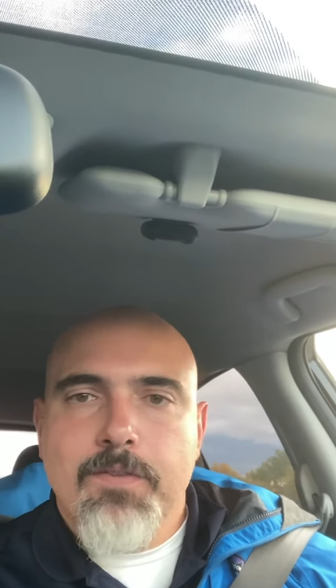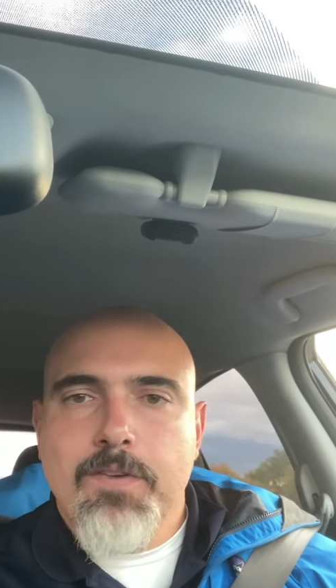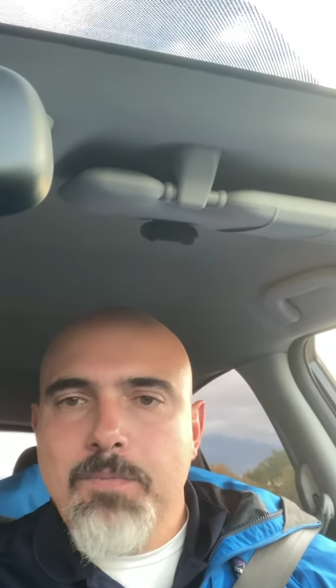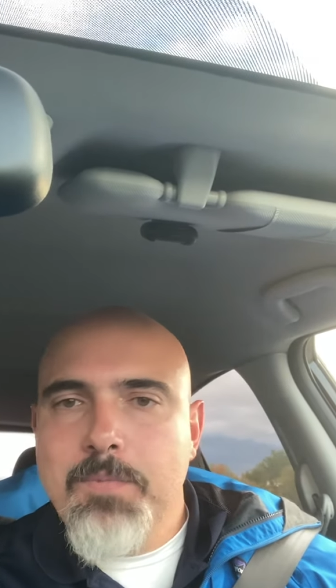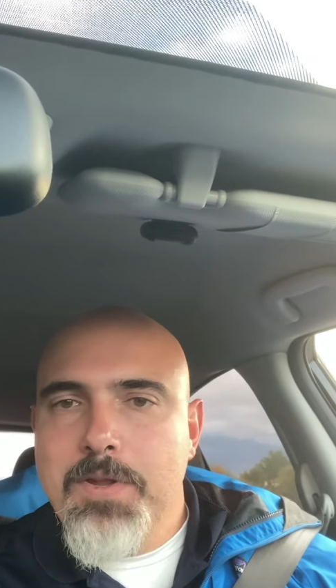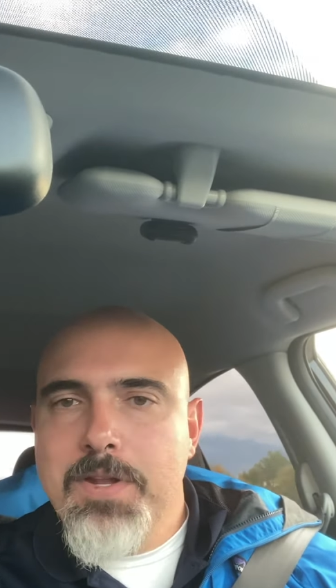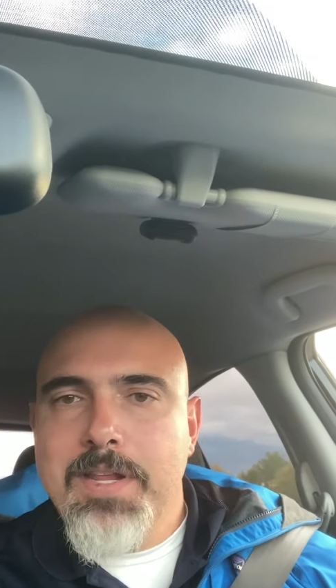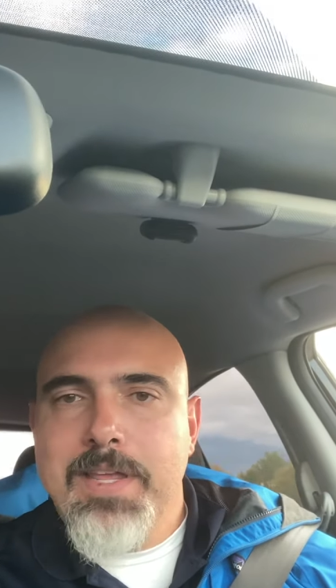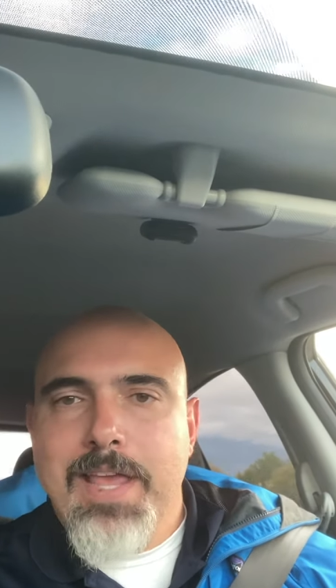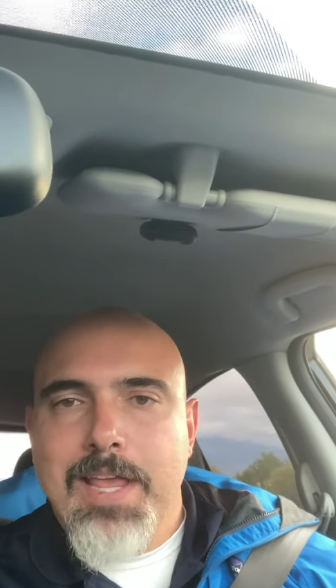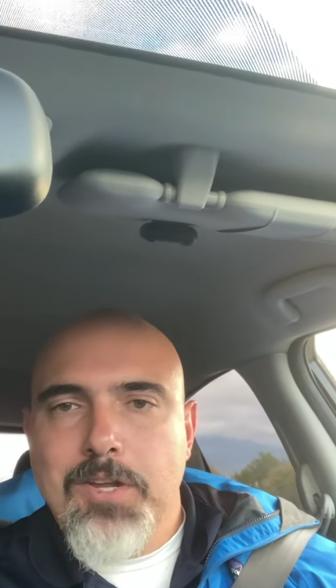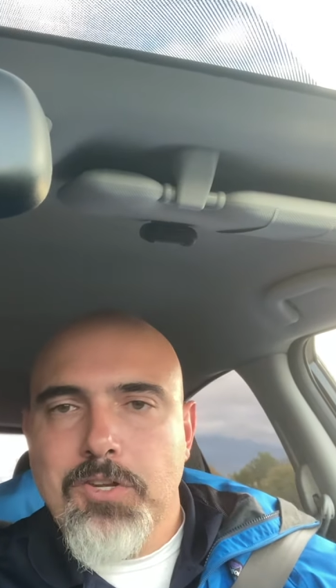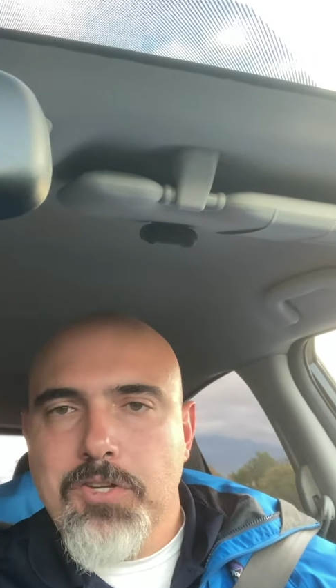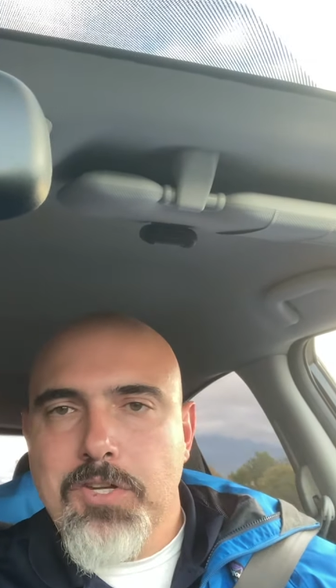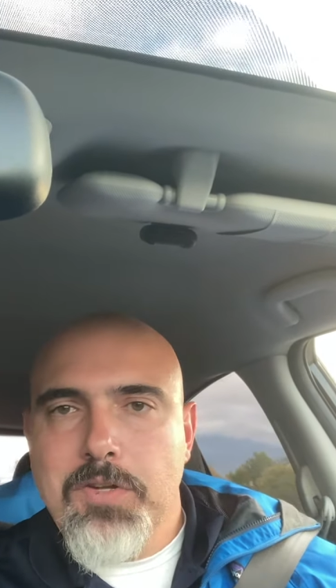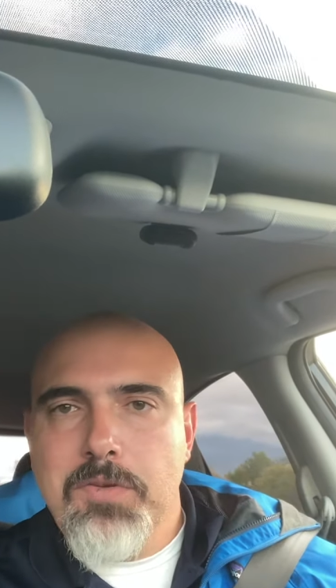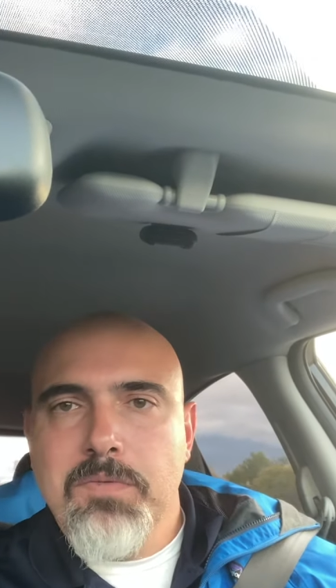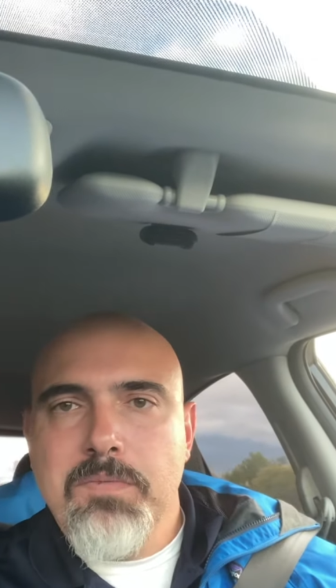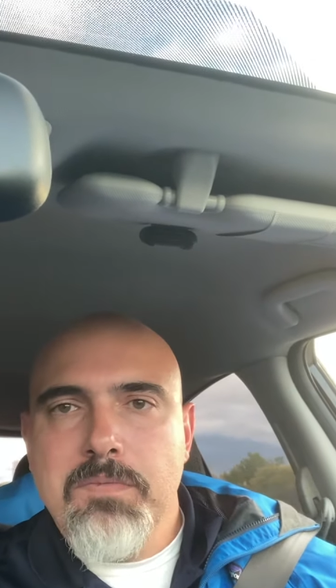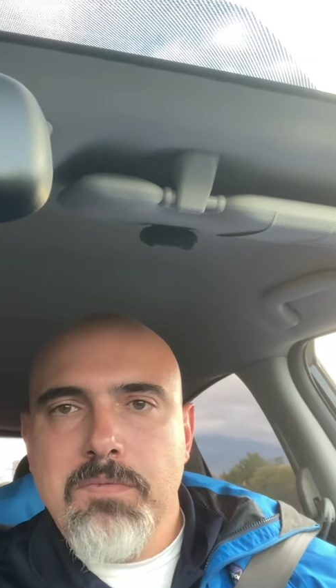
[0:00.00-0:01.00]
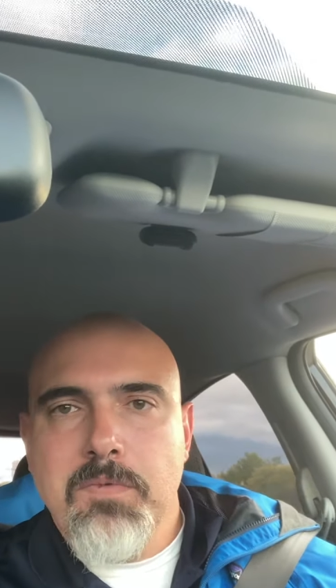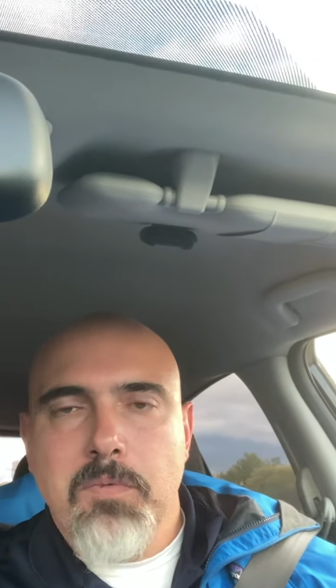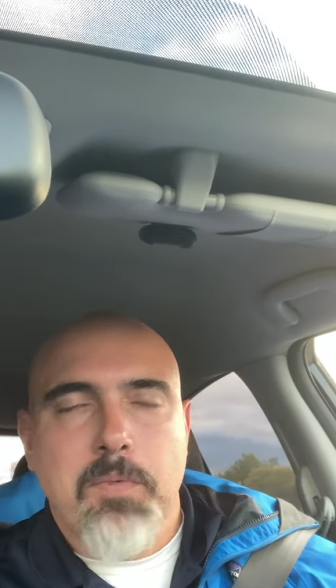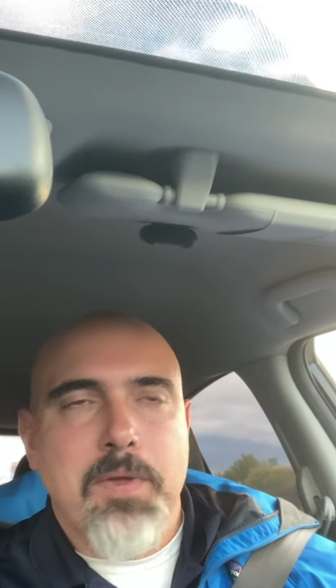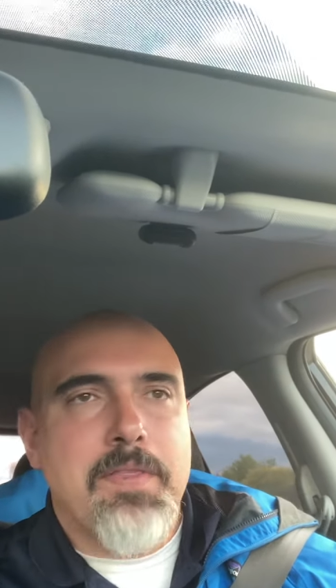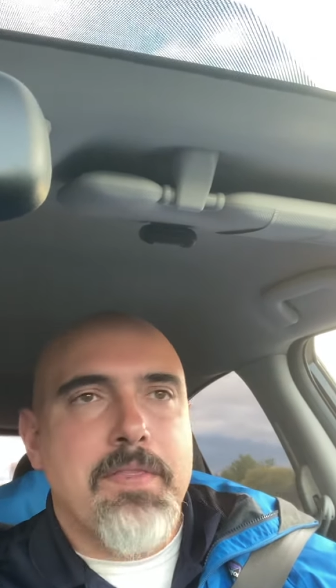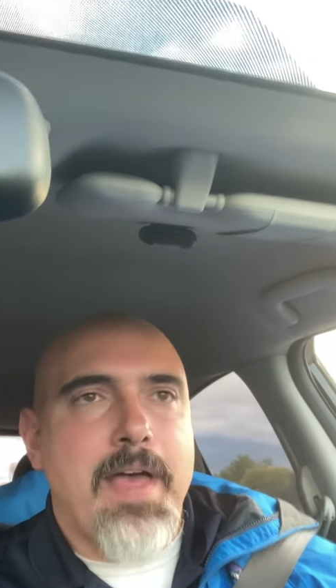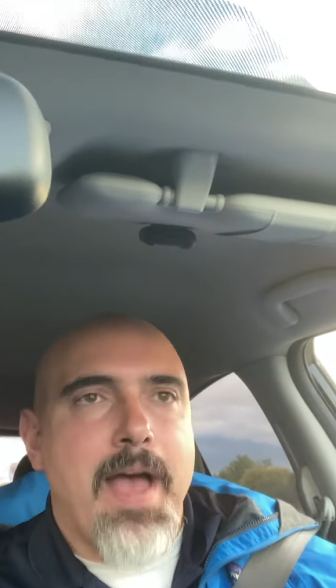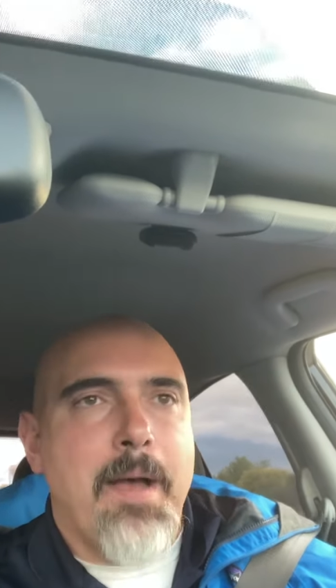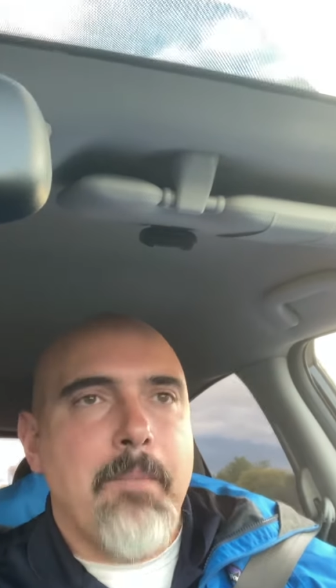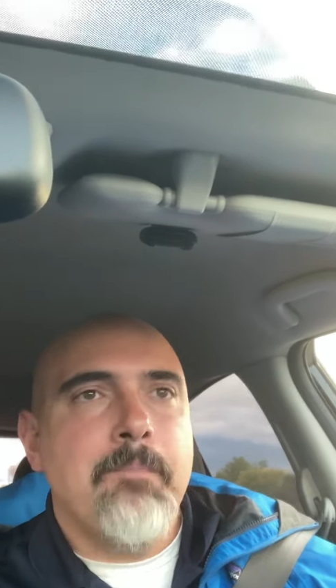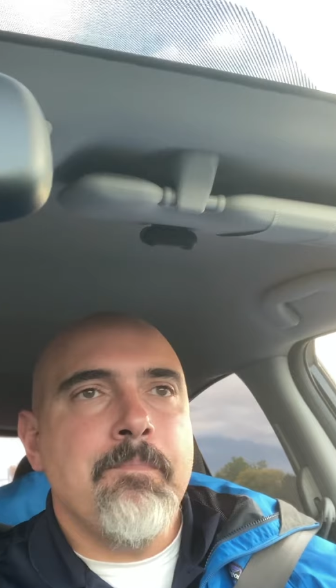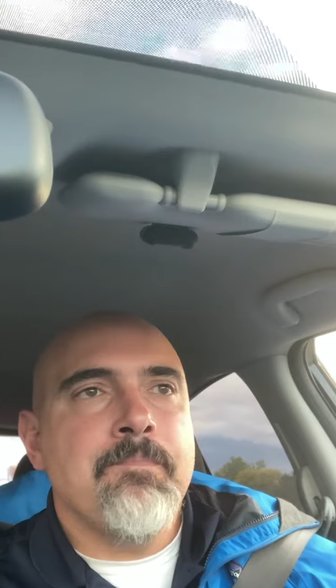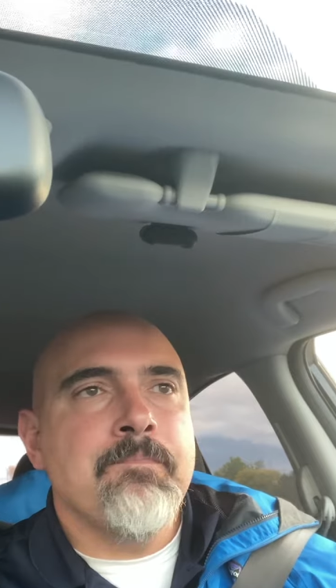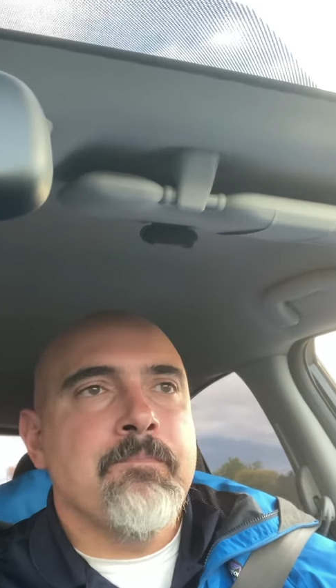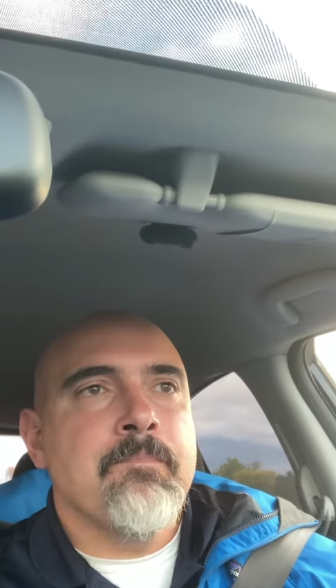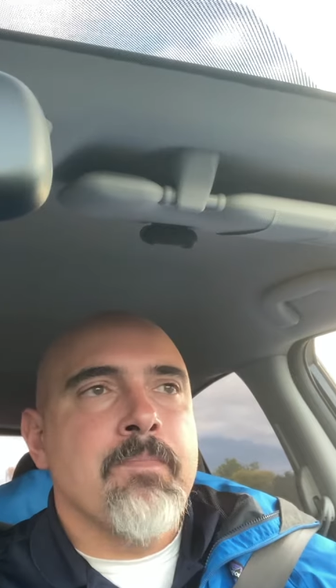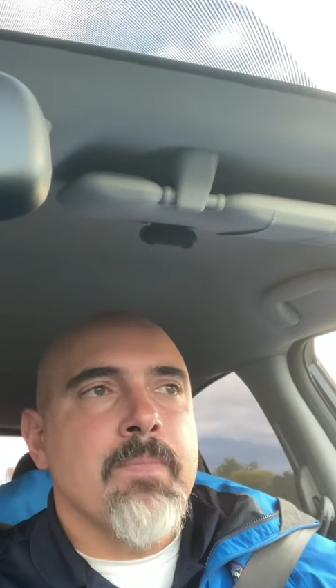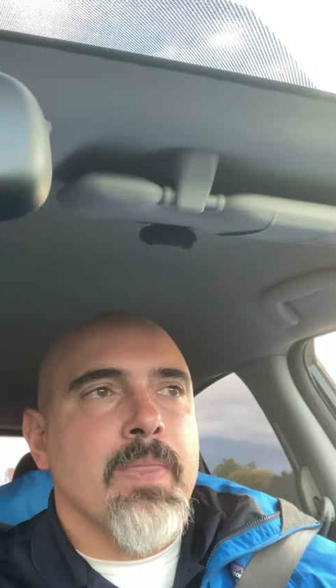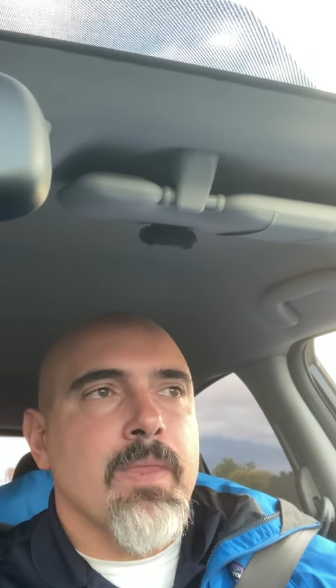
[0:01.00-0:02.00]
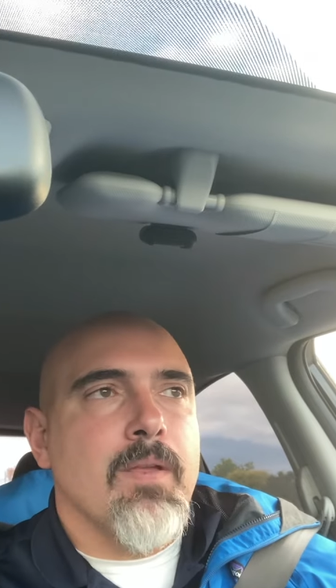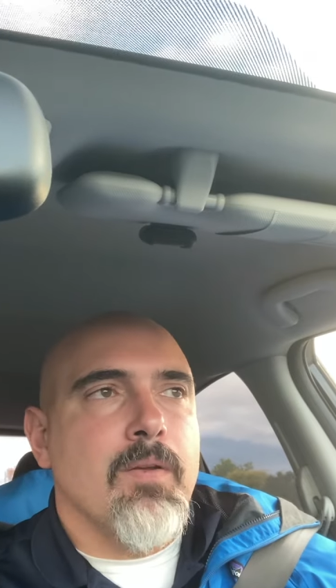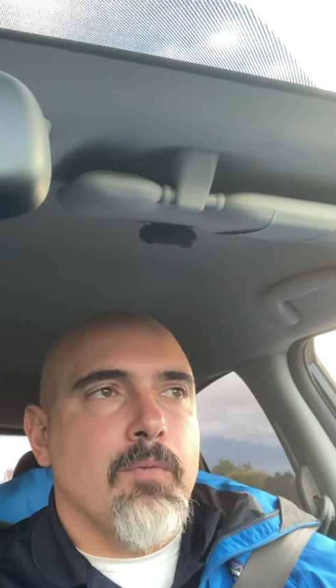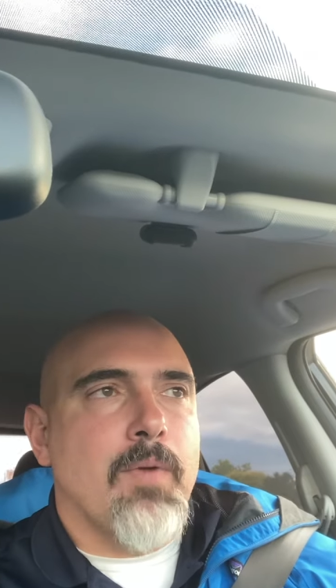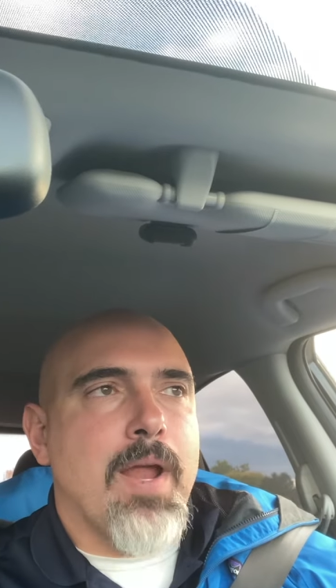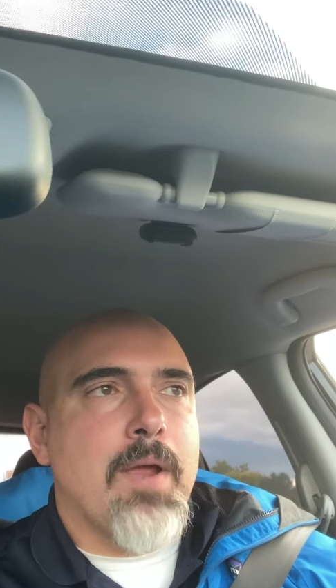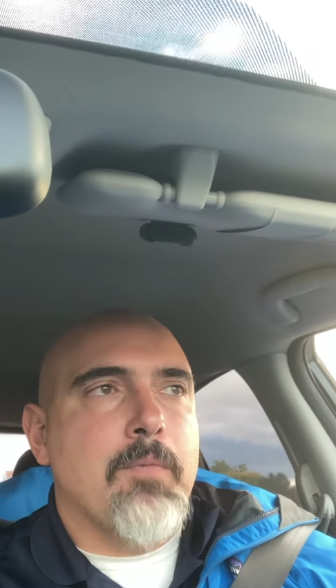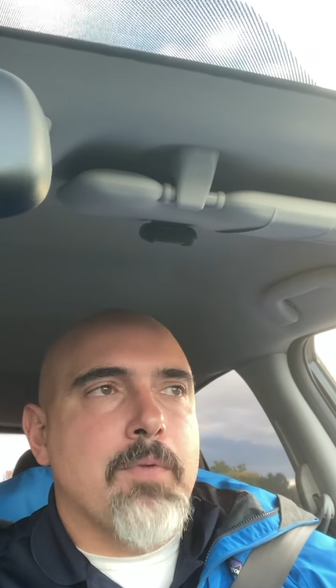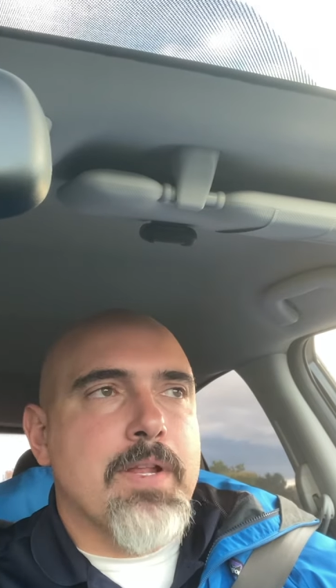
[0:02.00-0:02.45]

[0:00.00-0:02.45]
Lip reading: communication with them, right?